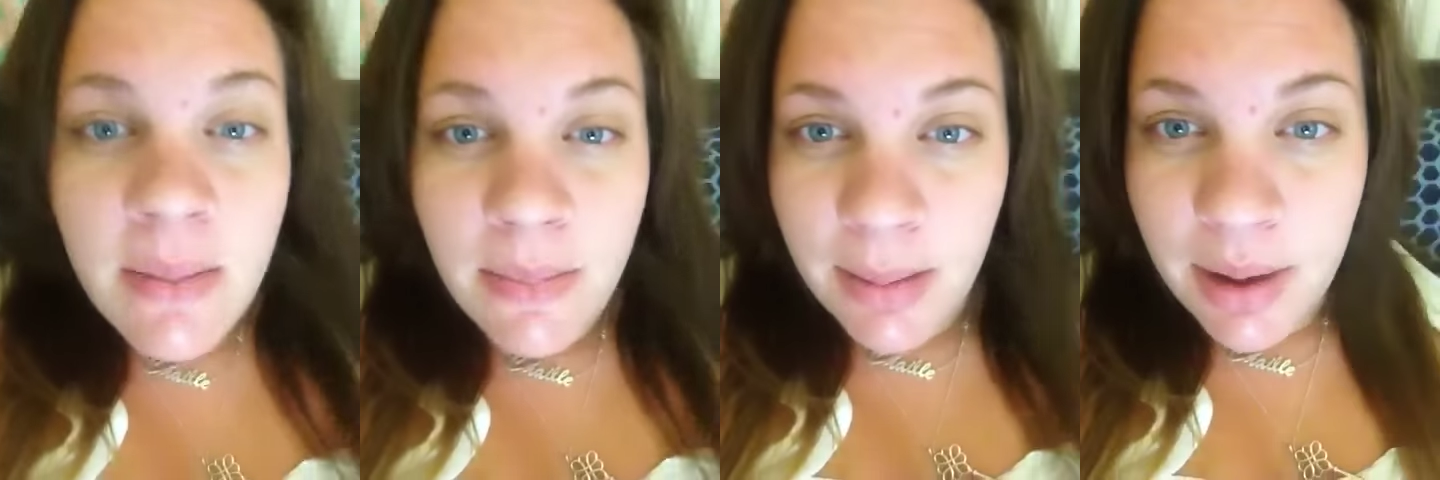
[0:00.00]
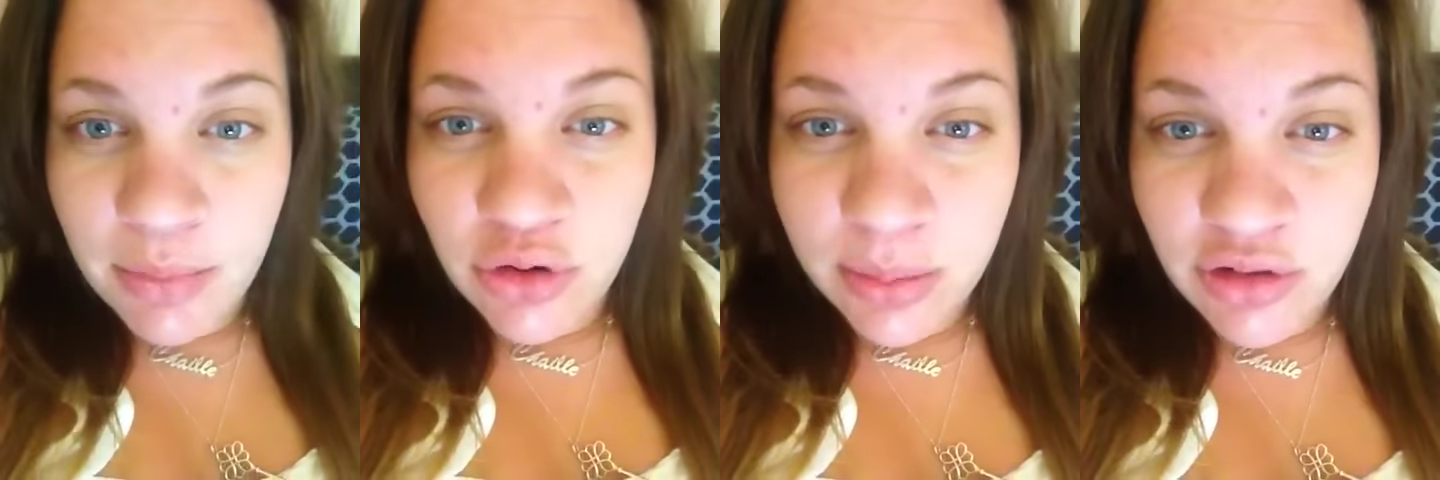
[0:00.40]
My mum
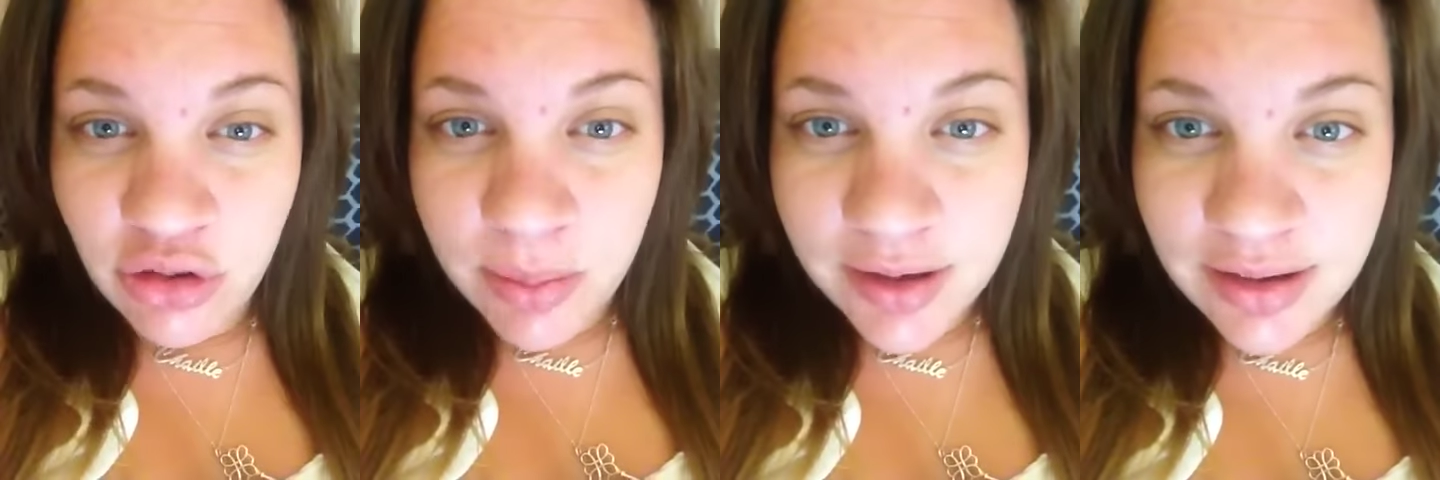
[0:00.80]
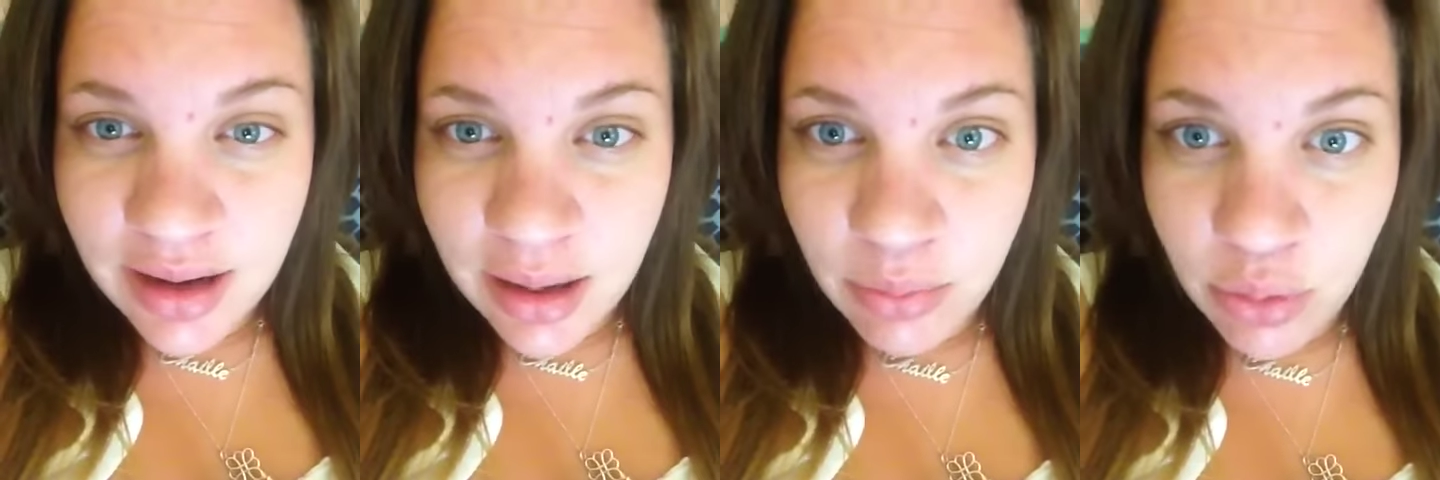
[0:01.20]
took me shopping
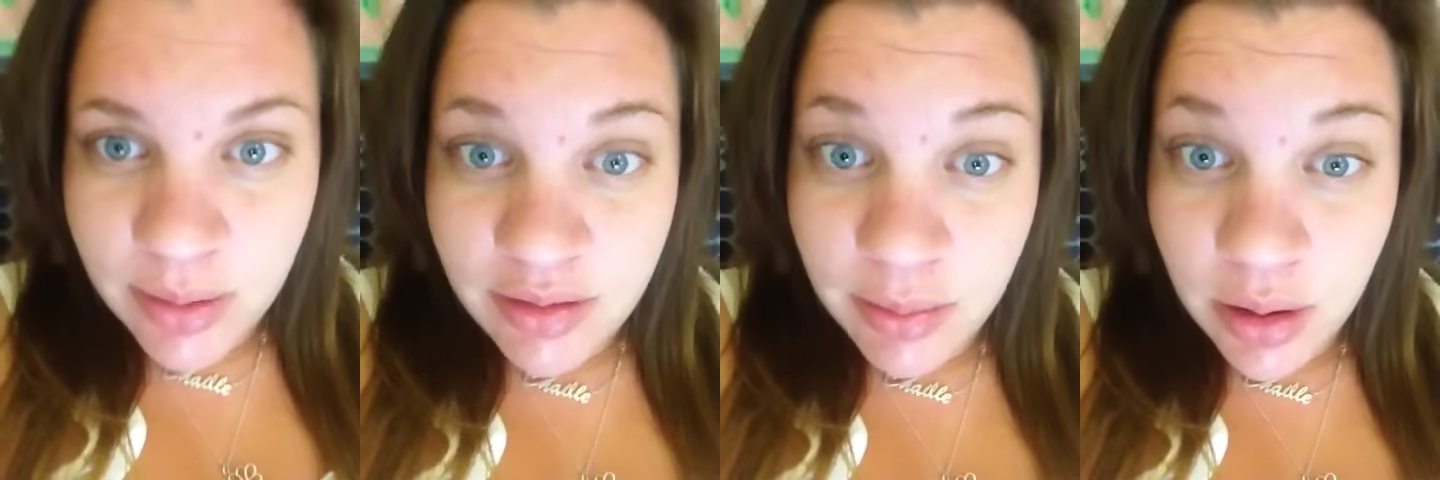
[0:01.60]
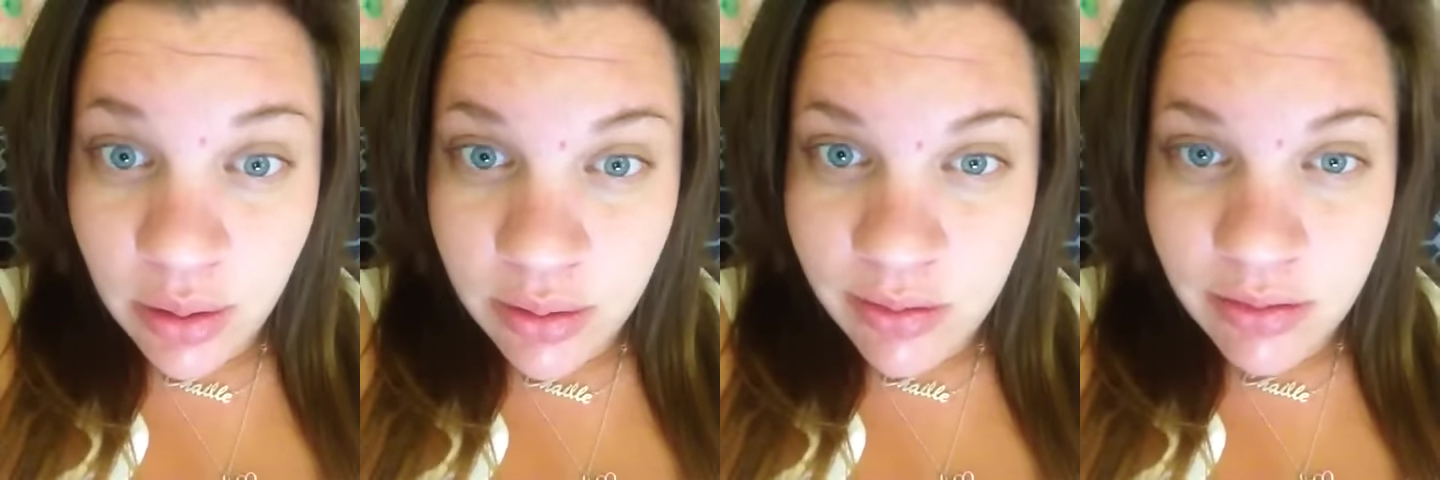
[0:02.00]
today and brought me some
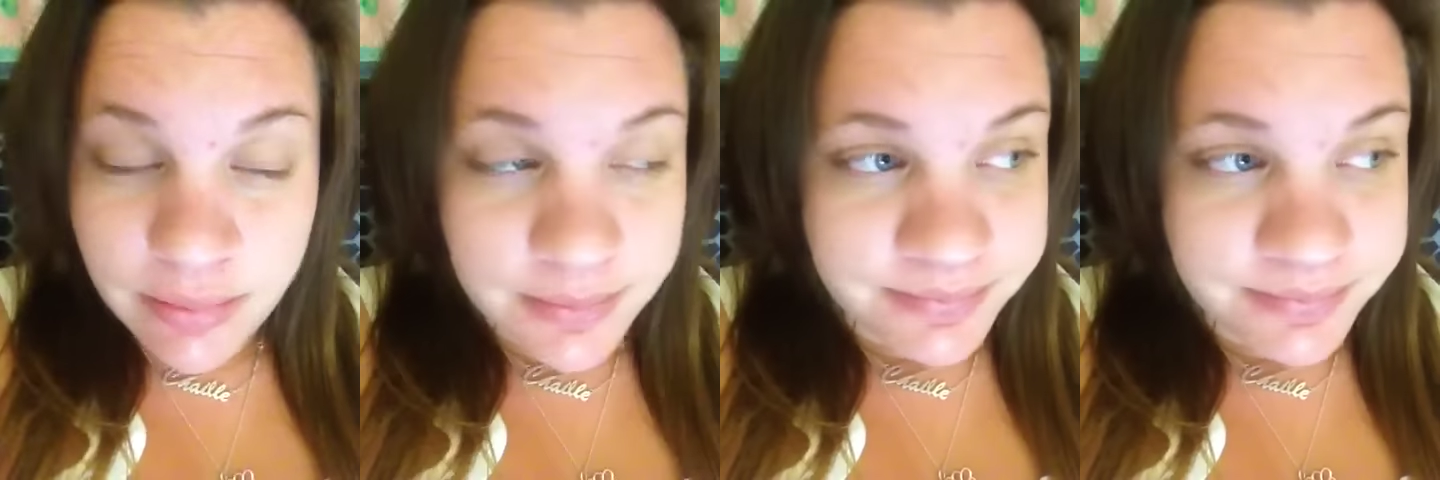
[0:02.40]
clothes.